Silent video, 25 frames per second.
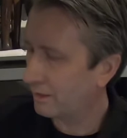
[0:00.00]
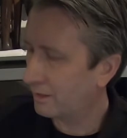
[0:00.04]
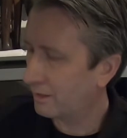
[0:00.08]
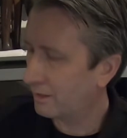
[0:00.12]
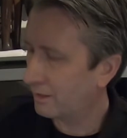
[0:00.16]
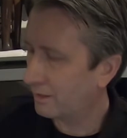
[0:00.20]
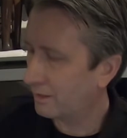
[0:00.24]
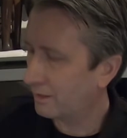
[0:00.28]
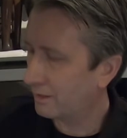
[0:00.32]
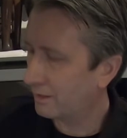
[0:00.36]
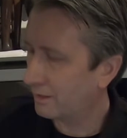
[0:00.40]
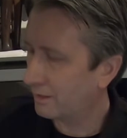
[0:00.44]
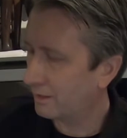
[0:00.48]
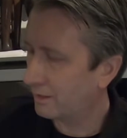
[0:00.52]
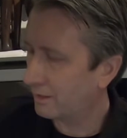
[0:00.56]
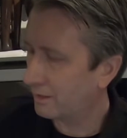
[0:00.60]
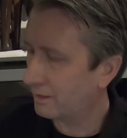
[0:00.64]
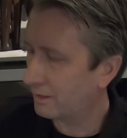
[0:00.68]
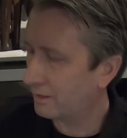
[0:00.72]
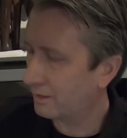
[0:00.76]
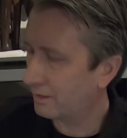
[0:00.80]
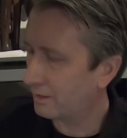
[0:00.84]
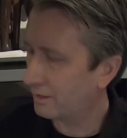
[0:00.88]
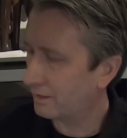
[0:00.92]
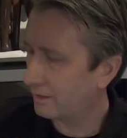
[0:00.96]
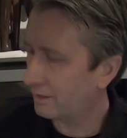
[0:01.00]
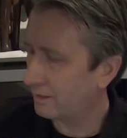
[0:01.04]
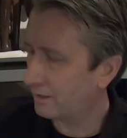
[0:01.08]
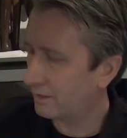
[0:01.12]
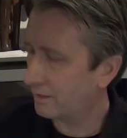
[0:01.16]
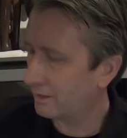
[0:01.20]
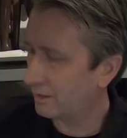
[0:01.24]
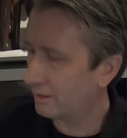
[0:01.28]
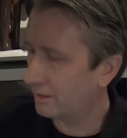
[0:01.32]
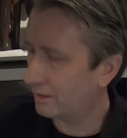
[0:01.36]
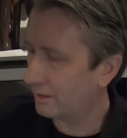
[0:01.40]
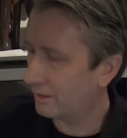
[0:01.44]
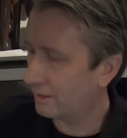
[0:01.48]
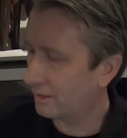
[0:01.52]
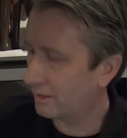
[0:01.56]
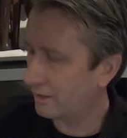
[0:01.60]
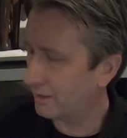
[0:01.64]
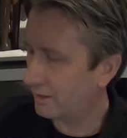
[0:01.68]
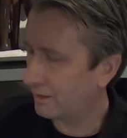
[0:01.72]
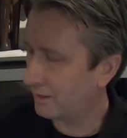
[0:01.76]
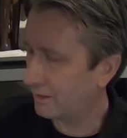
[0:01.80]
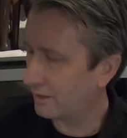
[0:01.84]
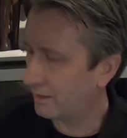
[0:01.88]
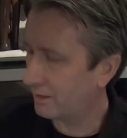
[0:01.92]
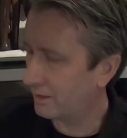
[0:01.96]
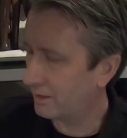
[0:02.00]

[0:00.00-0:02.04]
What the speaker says: Nobody speaks.